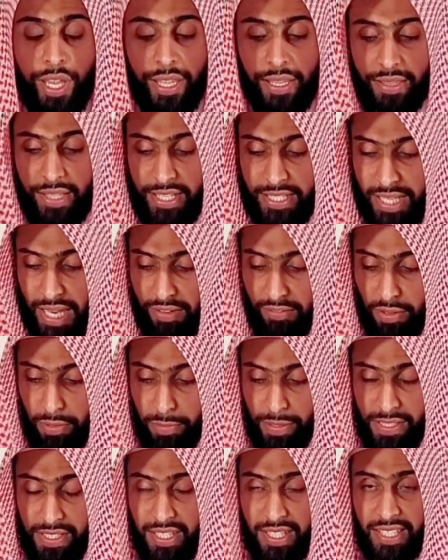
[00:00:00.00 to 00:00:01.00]
They say if a
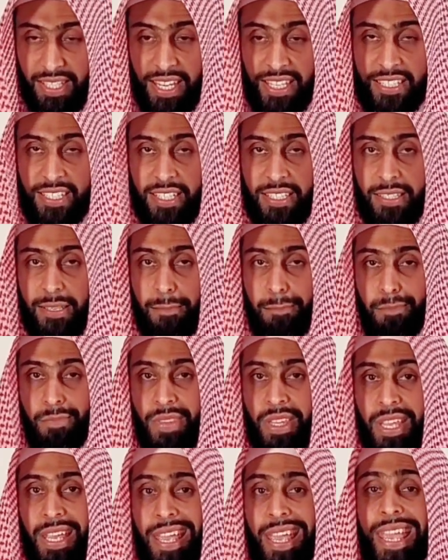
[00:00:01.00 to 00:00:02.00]
person does it
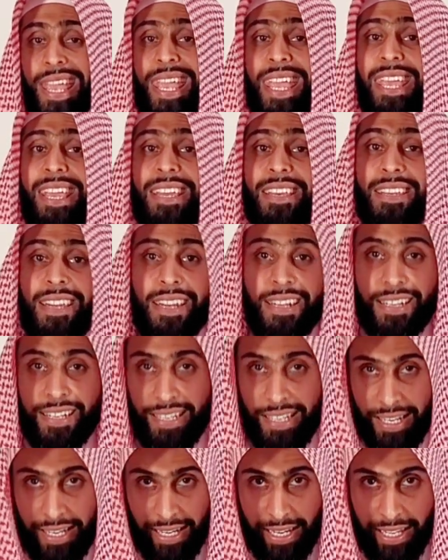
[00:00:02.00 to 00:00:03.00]

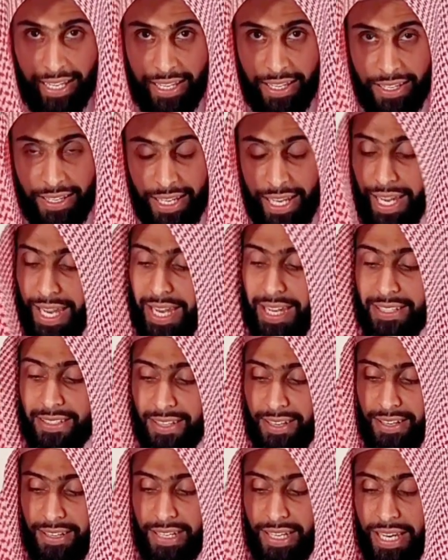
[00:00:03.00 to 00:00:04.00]
ignorantly
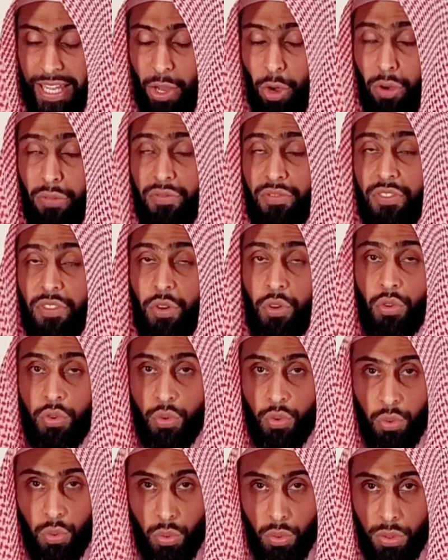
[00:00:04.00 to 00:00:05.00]
of the
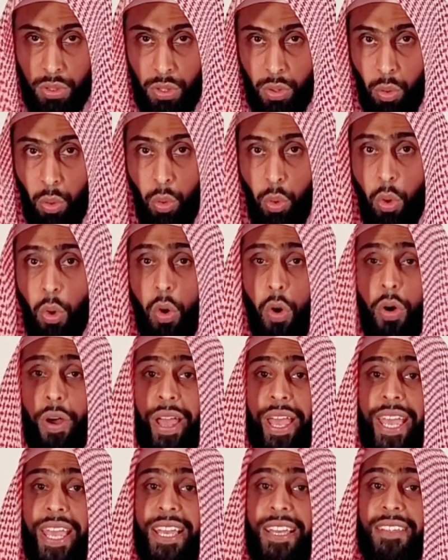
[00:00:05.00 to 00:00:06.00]
rule or
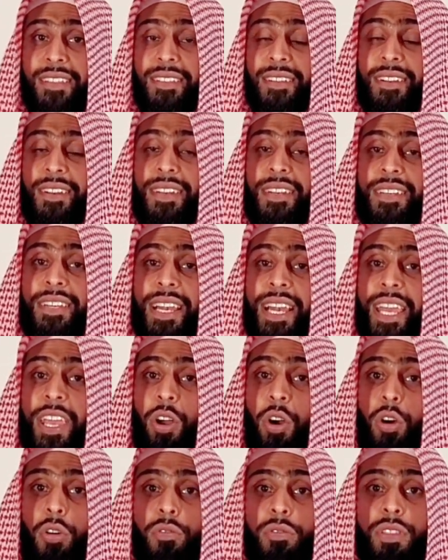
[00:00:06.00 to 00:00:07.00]
ignorantly
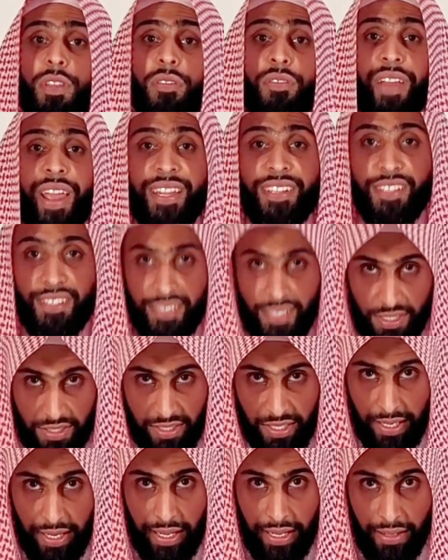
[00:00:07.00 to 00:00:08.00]
of the fact is in
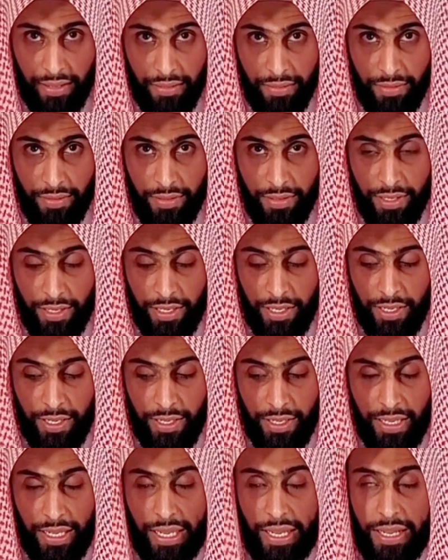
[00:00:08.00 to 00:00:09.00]
salah.
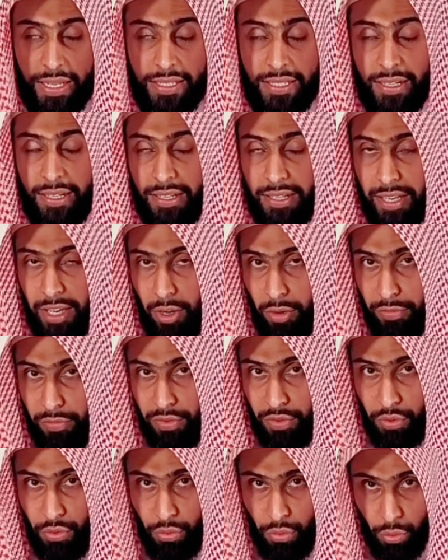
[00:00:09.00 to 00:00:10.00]
Ignorantly of
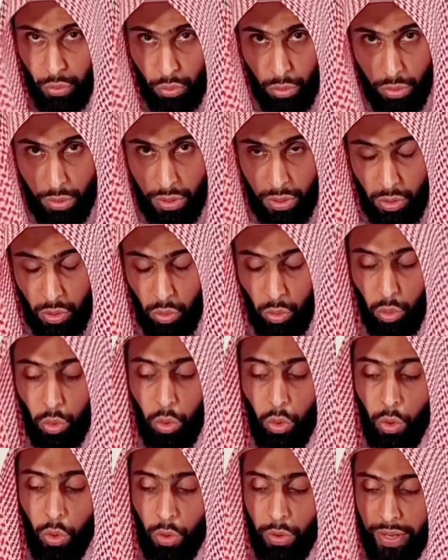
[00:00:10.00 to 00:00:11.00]
the rule
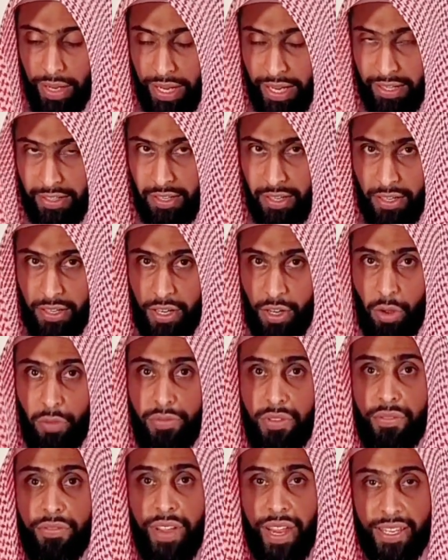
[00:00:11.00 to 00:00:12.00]
or ignorantly of
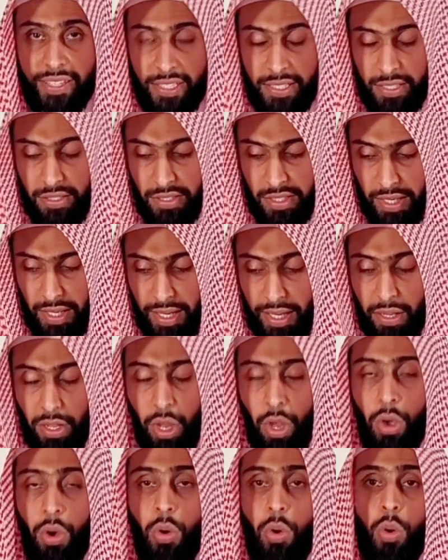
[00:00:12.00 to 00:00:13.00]
the fact is in salah,
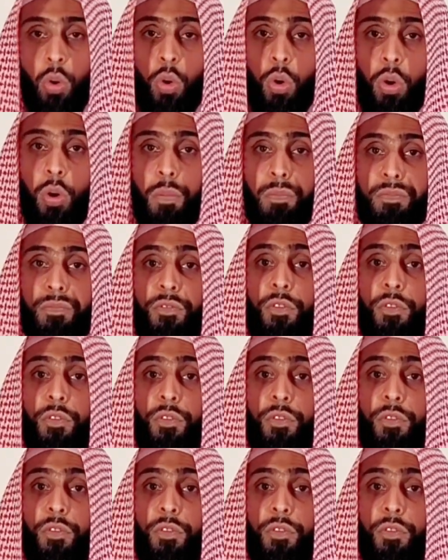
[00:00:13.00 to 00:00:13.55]
or